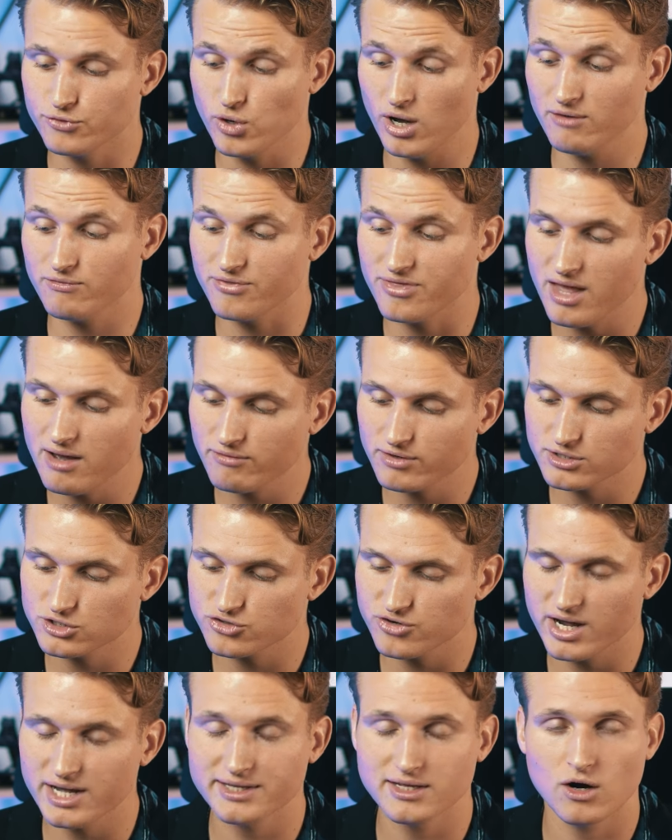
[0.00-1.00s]
If you have never
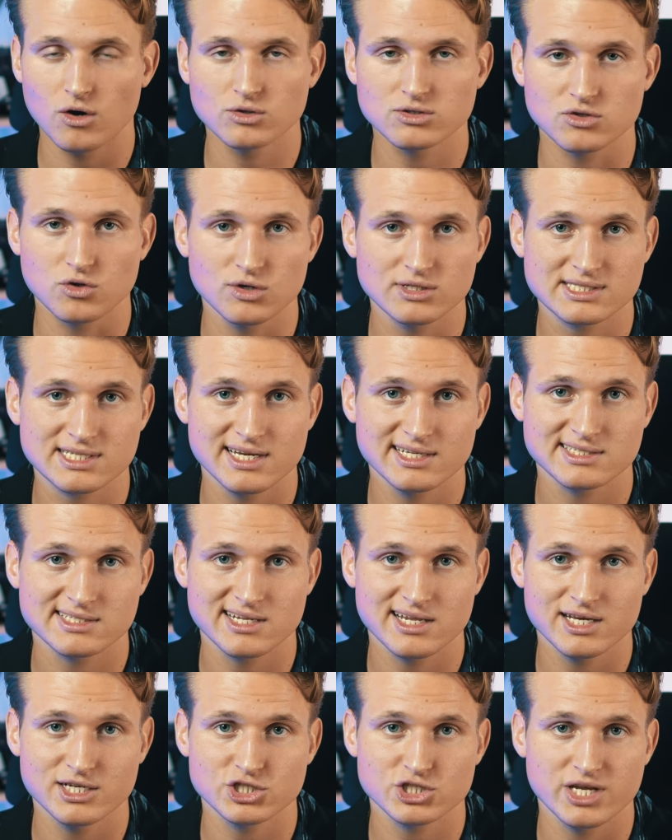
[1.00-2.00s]
tried out noise
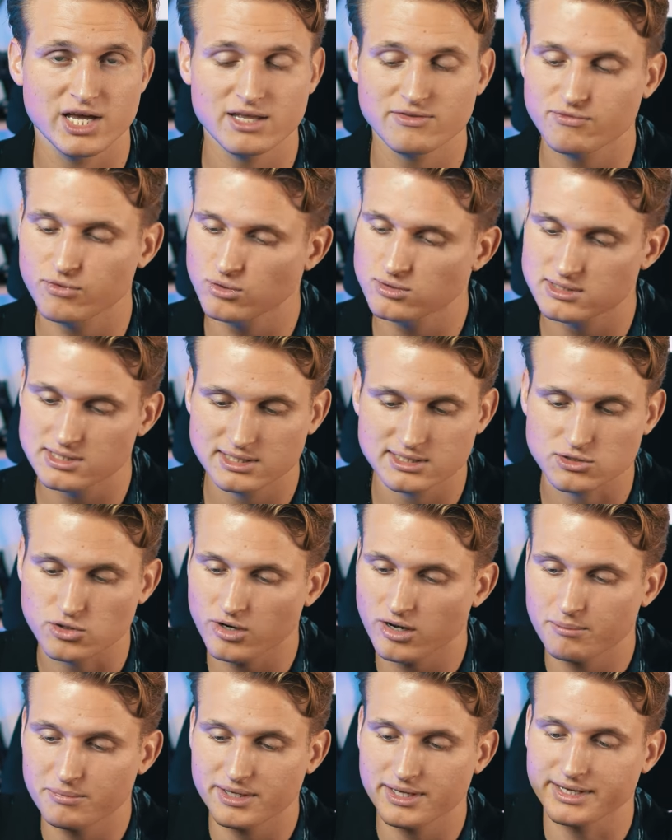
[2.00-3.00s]
cancellation headphones, it's
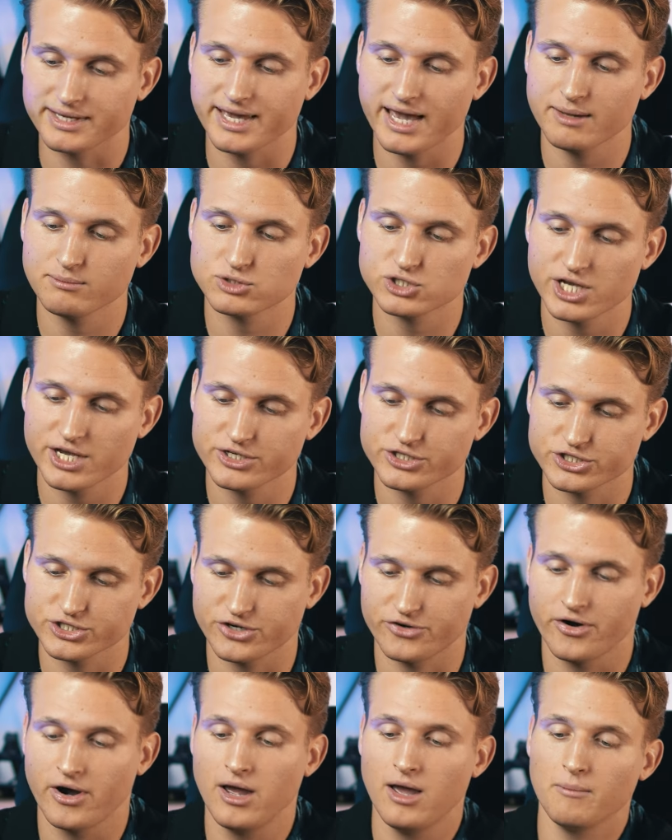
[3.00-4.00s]
gonna be a game
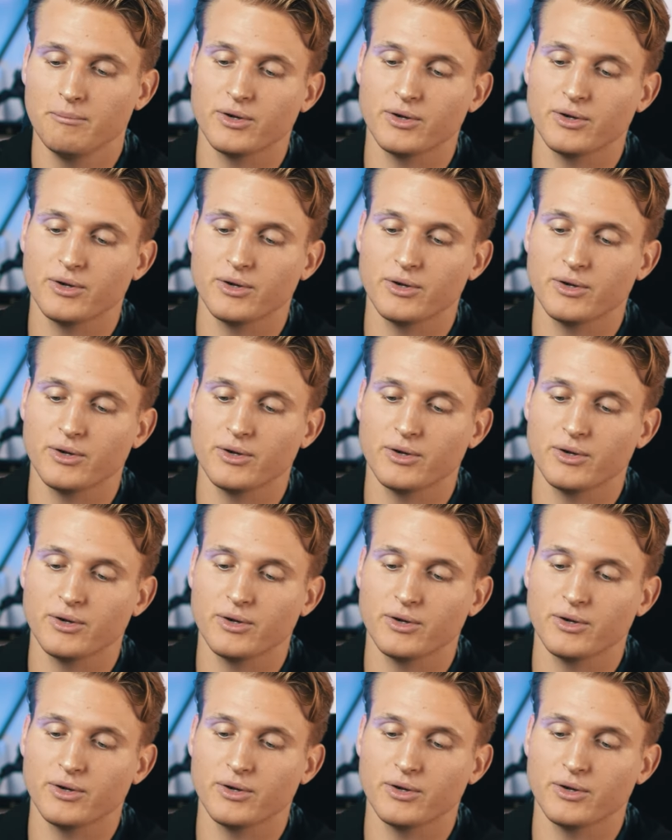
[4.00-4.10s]
changer,